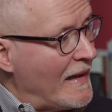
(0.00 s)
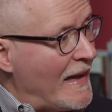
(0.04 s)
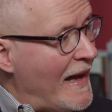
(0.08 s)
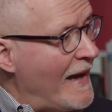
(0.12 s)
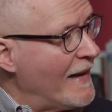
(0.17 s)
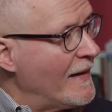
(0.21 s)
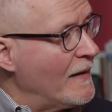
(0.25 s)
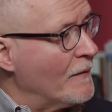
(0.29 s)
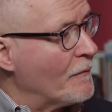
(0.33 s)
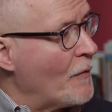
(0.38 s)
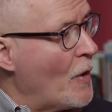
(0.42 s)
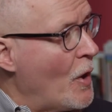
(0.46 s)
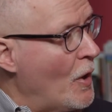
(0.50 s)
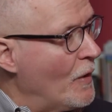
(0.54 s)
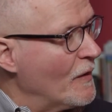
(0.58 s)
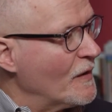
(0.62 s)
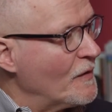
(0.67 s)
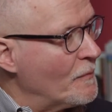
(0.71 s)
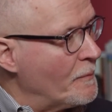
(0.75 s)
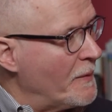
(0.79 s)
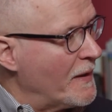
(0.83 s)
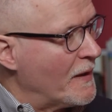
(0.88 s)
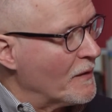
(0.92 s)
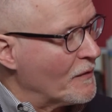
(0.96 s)
I have
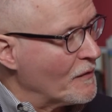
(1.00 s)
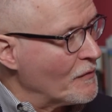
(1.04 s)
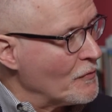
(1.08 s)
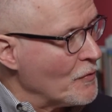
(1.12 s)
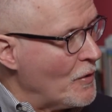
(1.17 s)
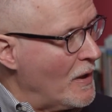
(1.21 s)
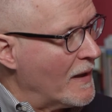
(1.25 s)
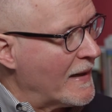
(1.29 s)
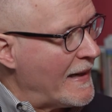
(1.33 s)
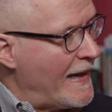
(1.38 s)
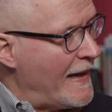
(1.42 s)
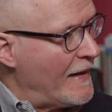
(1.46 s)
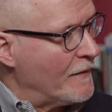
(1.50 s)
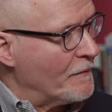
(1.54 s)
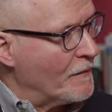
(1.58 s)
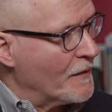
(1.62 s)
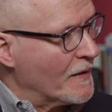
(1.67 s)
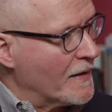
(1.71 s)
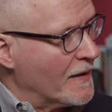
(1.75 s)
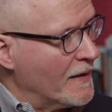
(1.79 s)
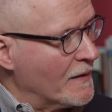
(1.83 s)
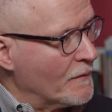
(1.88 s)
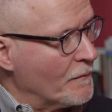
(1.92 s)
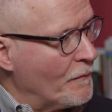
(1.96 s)
always been a strong
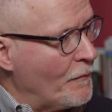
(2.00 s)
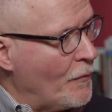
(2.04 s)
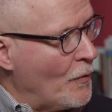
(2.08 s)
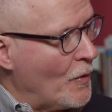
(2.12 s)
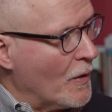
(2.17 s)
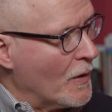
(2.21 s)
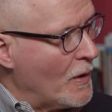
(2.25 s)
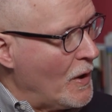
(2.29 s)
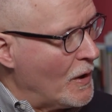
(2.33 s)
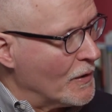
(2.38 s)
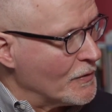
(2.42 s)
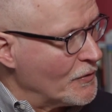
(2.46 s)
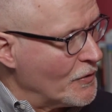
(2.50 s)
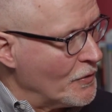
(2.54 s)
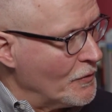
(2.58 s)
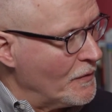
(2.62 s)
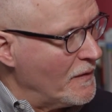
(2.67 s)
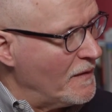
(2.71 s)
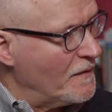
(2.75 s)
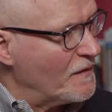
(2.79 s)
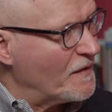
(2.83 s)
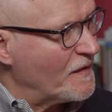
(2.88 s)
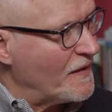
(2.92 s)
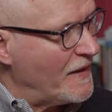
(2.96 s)
advocate for
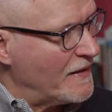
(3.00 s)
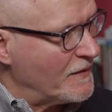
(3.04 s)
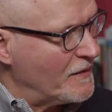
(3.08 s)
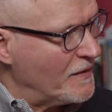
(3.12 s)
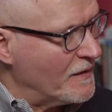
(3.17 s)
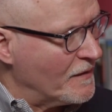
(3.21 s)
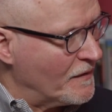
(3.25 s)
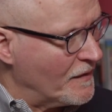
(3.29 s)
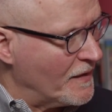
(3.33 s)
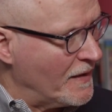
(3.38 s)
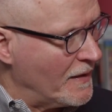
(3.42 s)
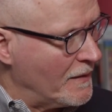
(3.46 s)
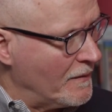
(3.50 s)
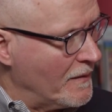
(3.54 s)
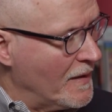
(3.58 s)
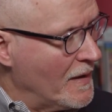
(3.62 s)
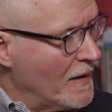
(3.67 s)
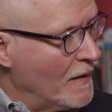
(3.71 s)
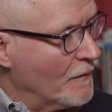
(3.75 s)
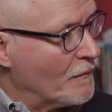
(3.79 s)
alternative sentencing